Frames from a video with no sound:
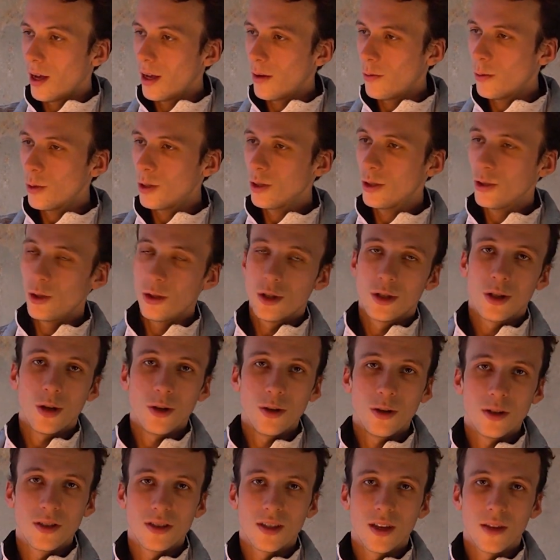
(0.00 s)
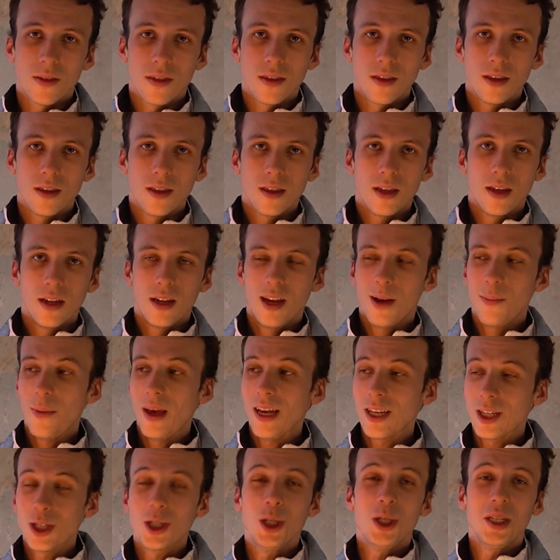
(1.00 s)
I wanted to show you something that I'm
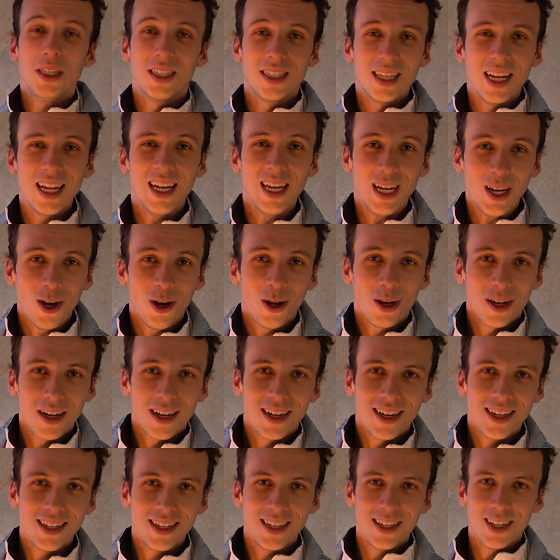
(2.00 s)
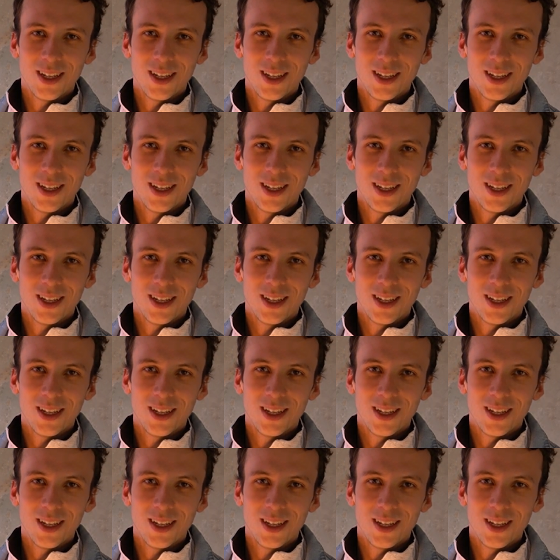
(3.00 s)
actually selling online